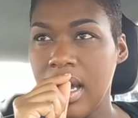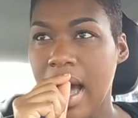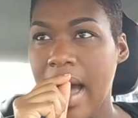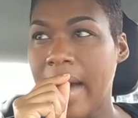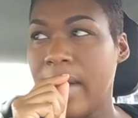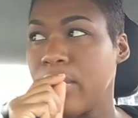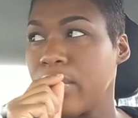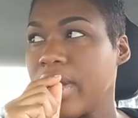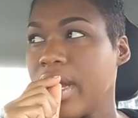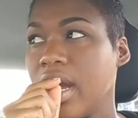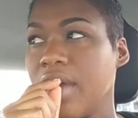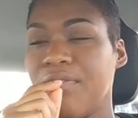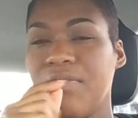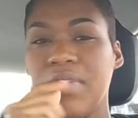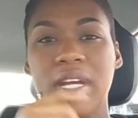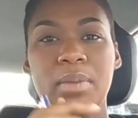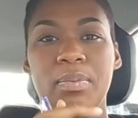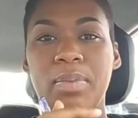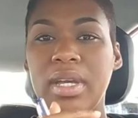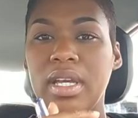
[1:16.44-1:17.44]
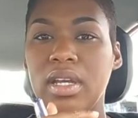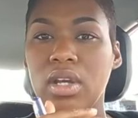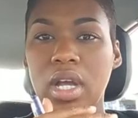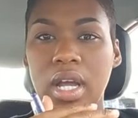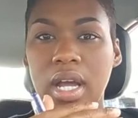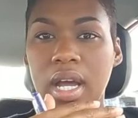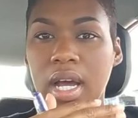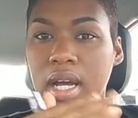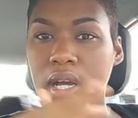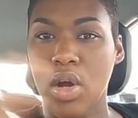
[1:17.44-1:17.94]
I don't care if it could be
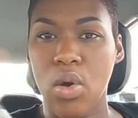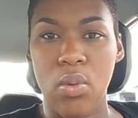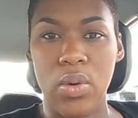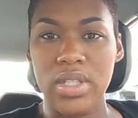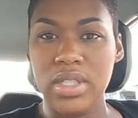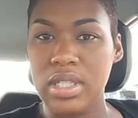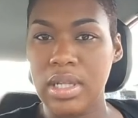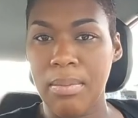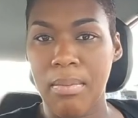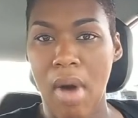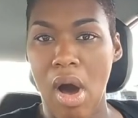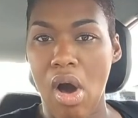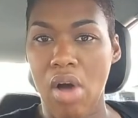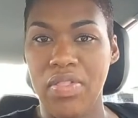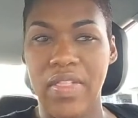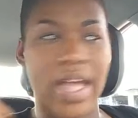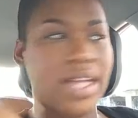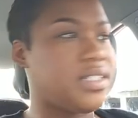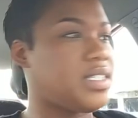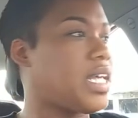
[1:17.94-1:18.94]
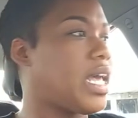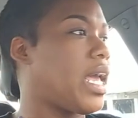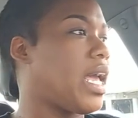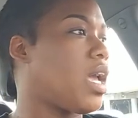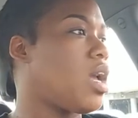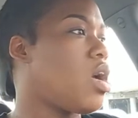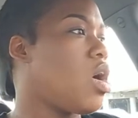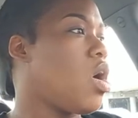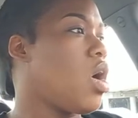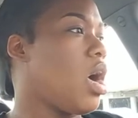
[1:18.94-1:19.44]
uh, going to the mall that
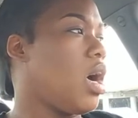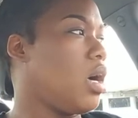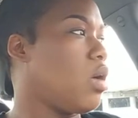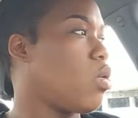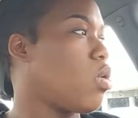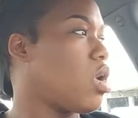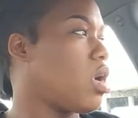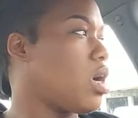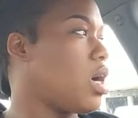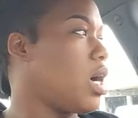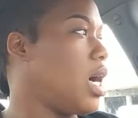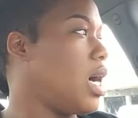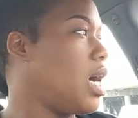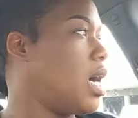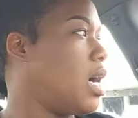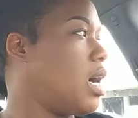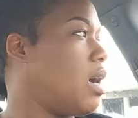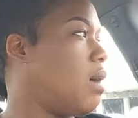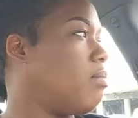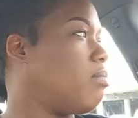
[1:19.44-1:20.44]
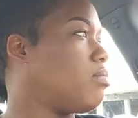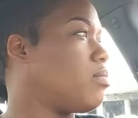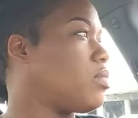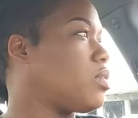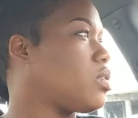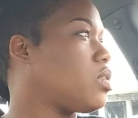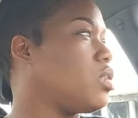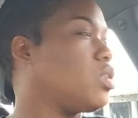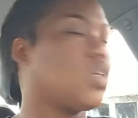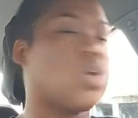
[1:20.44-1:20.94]
day or um,
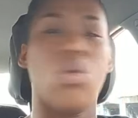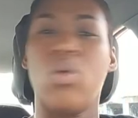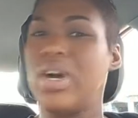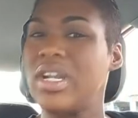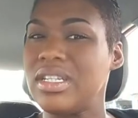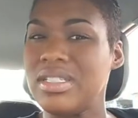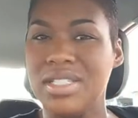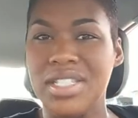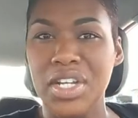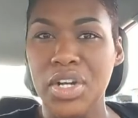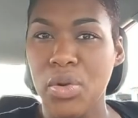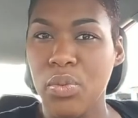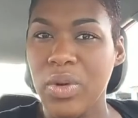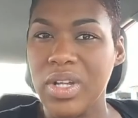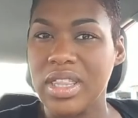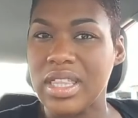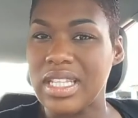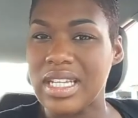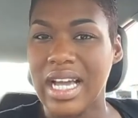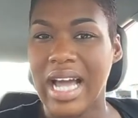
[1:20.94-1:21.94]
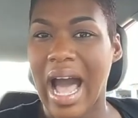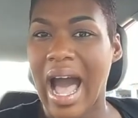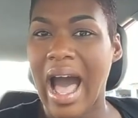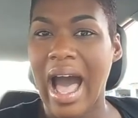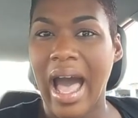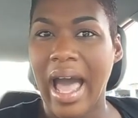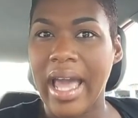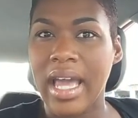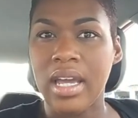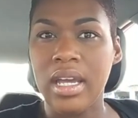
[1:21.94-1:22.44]
going to dinner with the
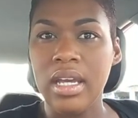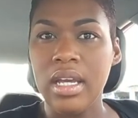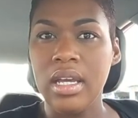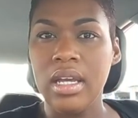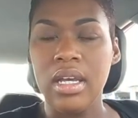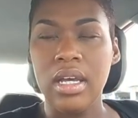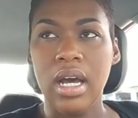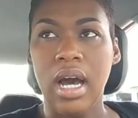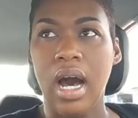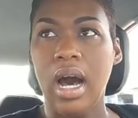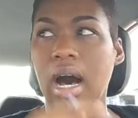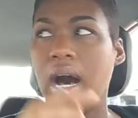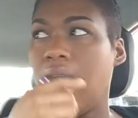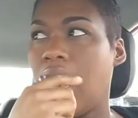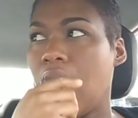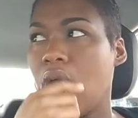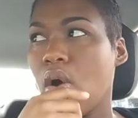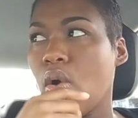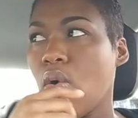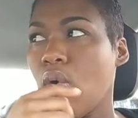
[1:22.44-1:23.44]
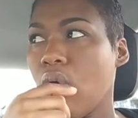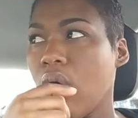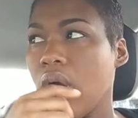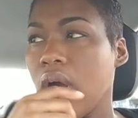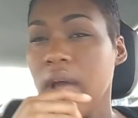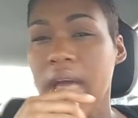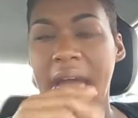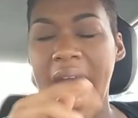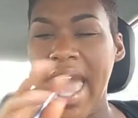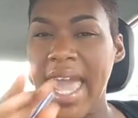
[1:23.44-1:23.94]
guy uh,
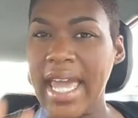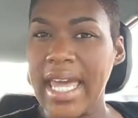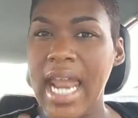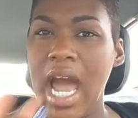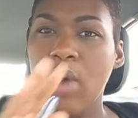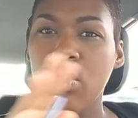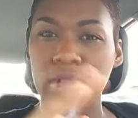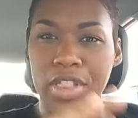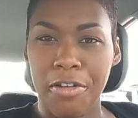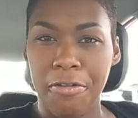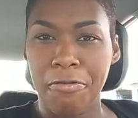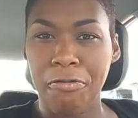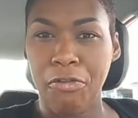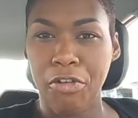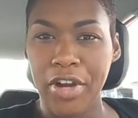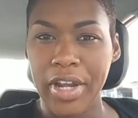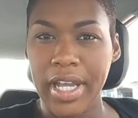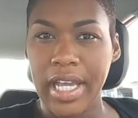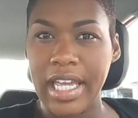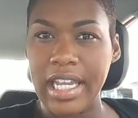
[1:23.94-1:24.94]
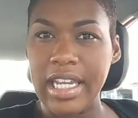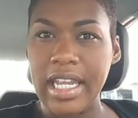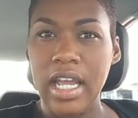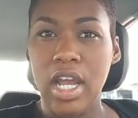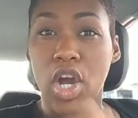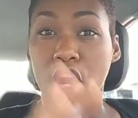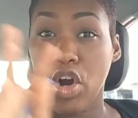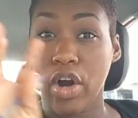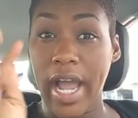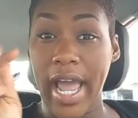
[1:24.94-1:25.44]
or hanging out with a friend
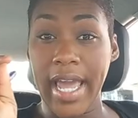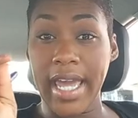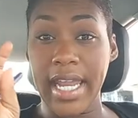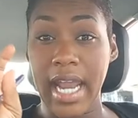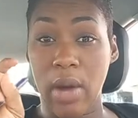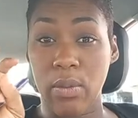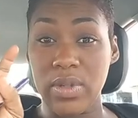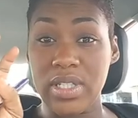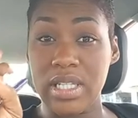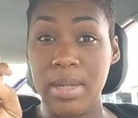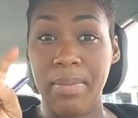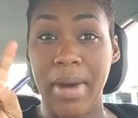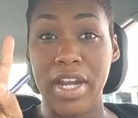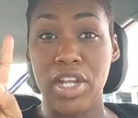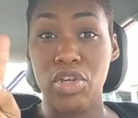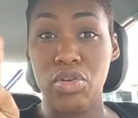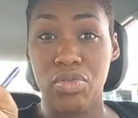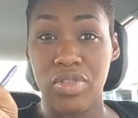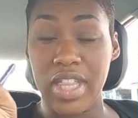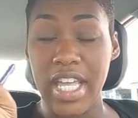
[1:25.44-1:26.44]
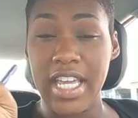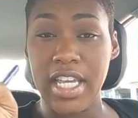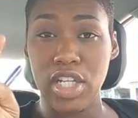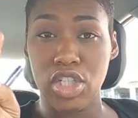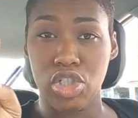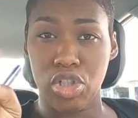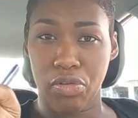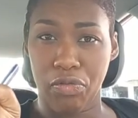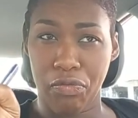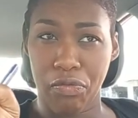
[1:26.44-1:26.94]
or hanging out with somebody you think
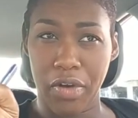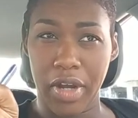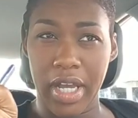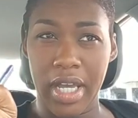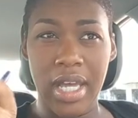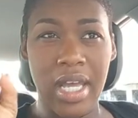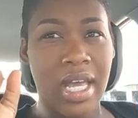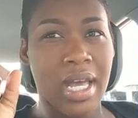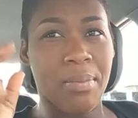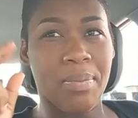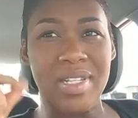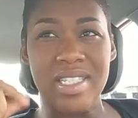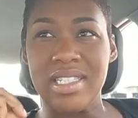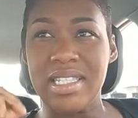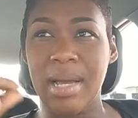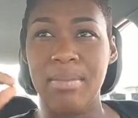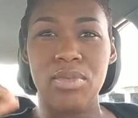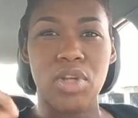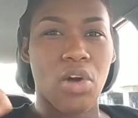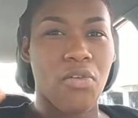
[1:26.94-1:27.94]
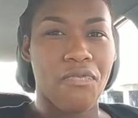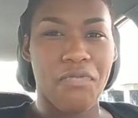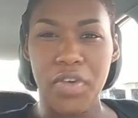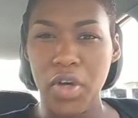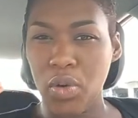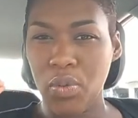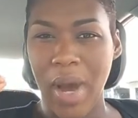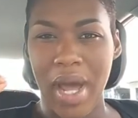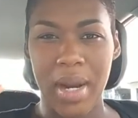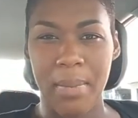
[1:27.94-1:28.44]
is your friend but something don't
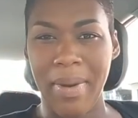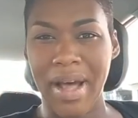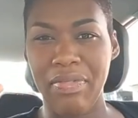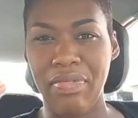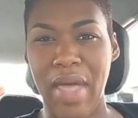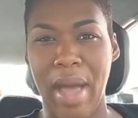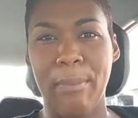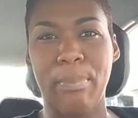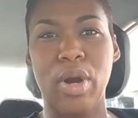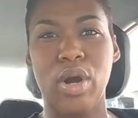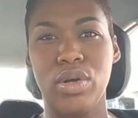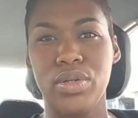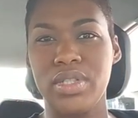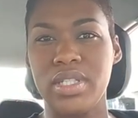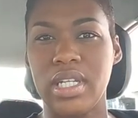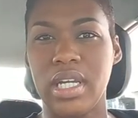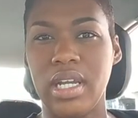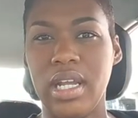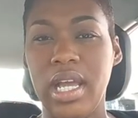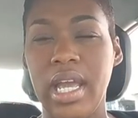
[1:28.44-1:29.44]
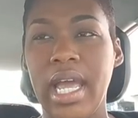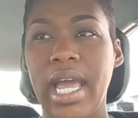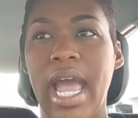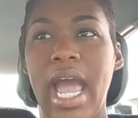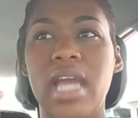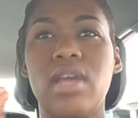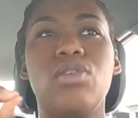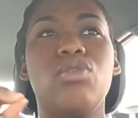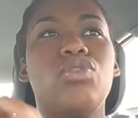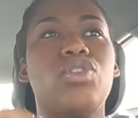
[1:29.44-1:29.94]
feel right about that person
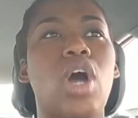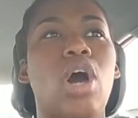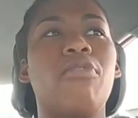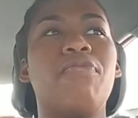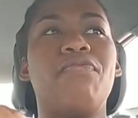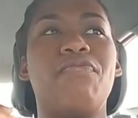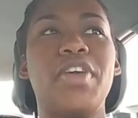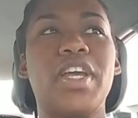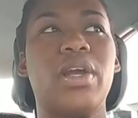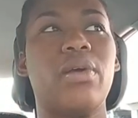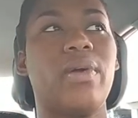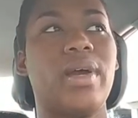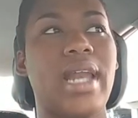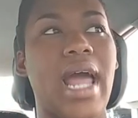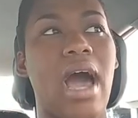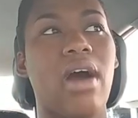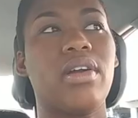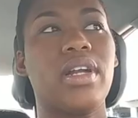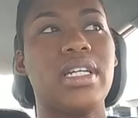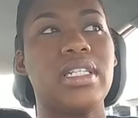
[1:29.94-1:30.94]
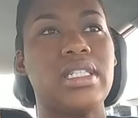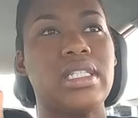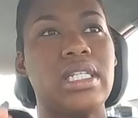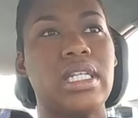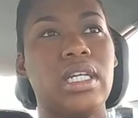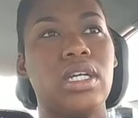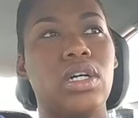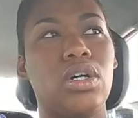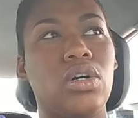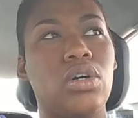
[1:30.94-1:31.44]
and you don't figure it out
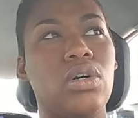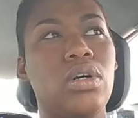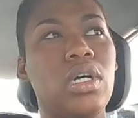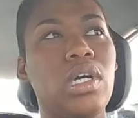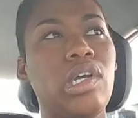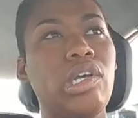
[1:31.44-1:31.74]
until